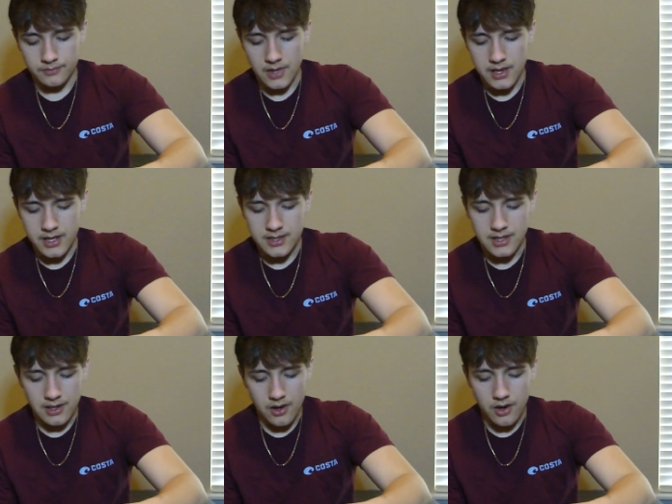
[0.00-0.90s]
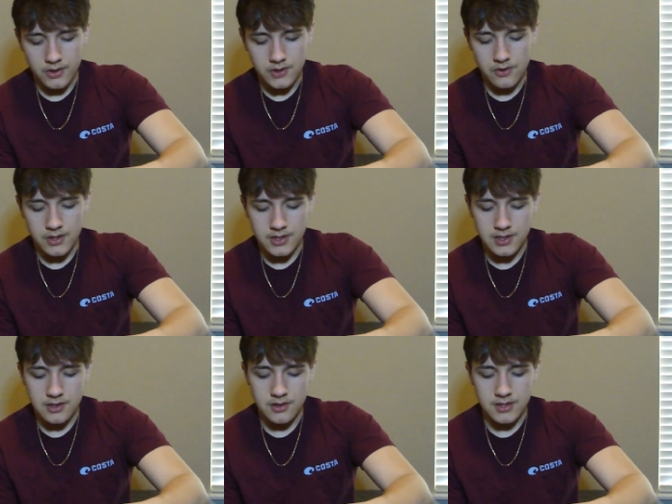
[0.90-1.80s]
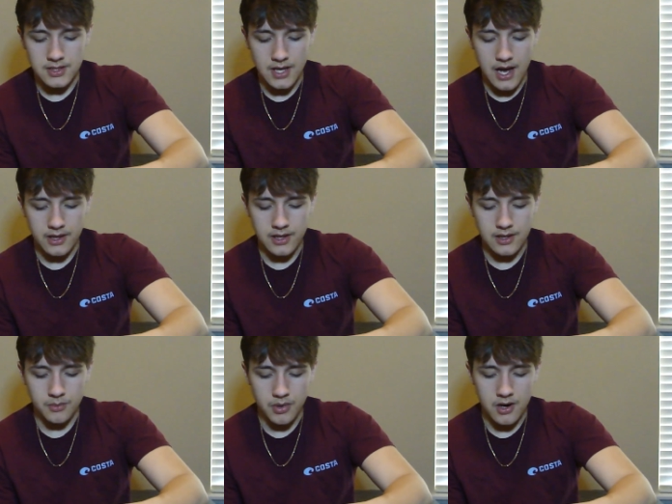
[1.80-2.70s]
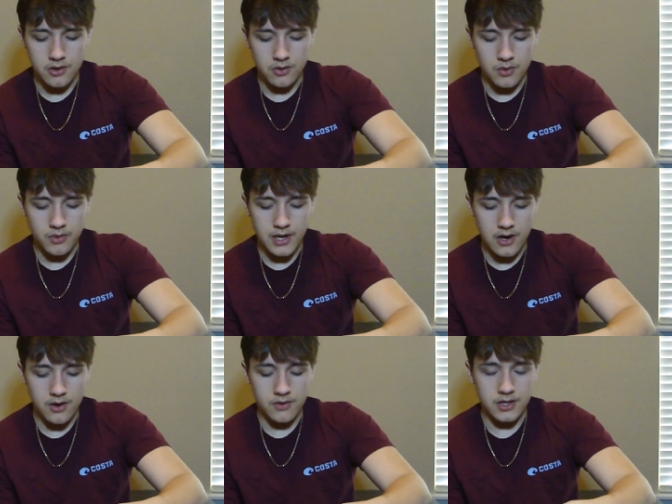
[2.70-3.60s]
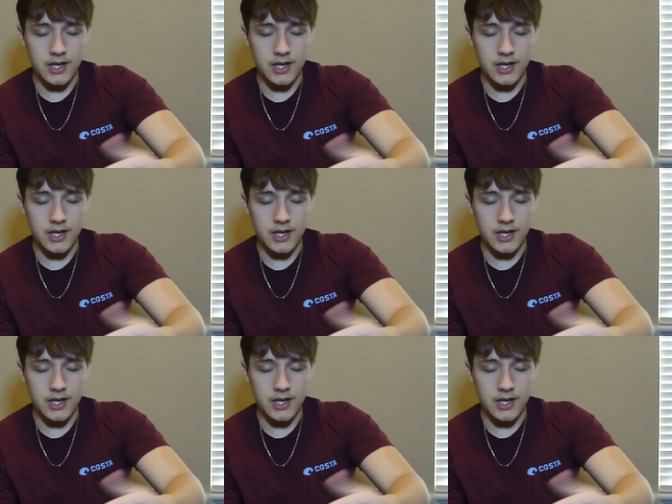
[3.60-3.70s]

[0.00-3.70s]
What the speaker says: And then he said, also considered silent compared to normal gateron red.